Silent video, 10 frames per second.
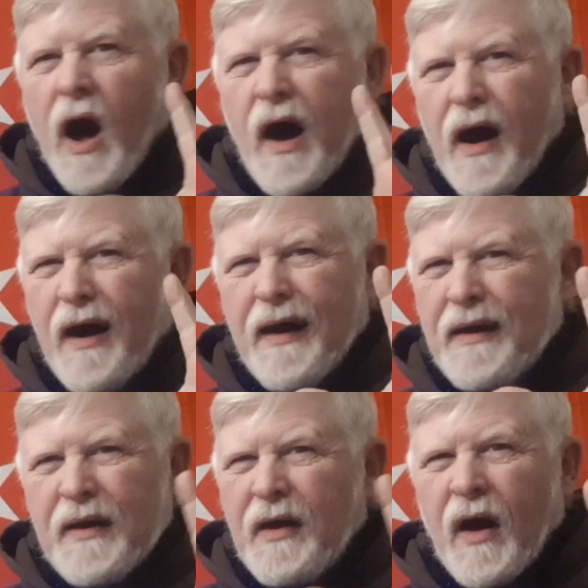
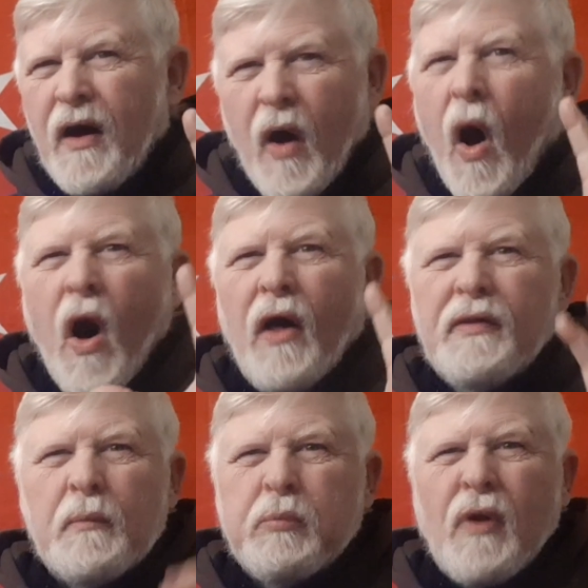uh, uh, all
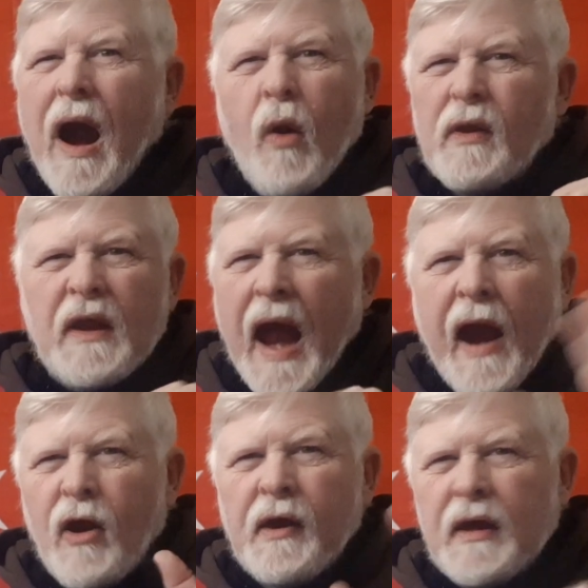the proud and
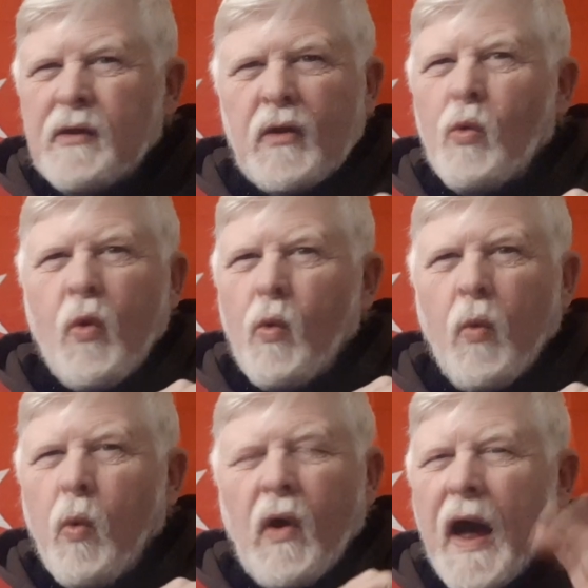arrogant
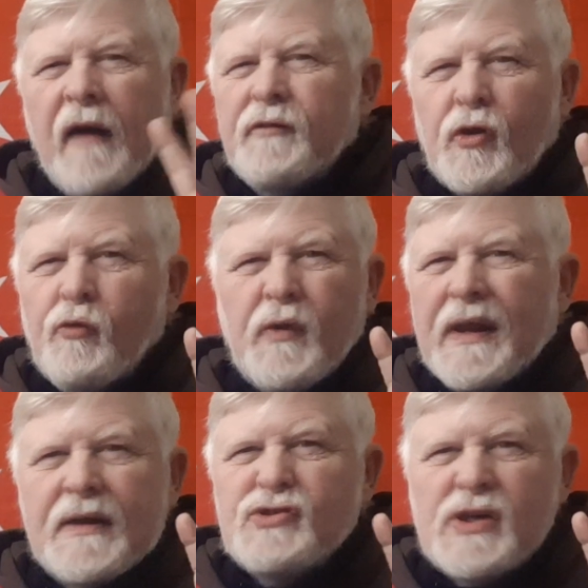who will have their
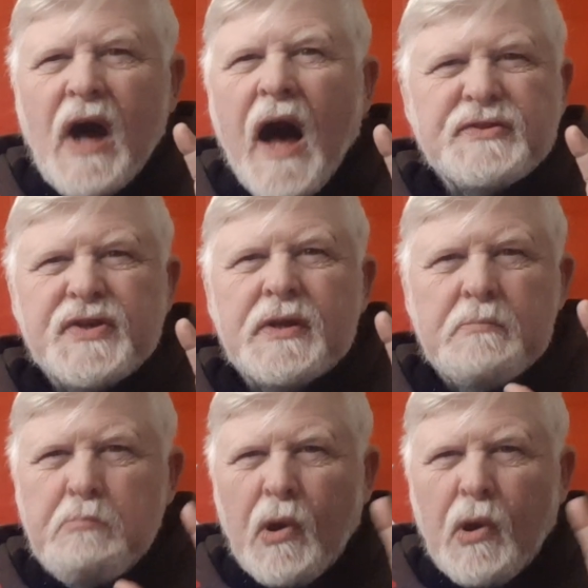religiosity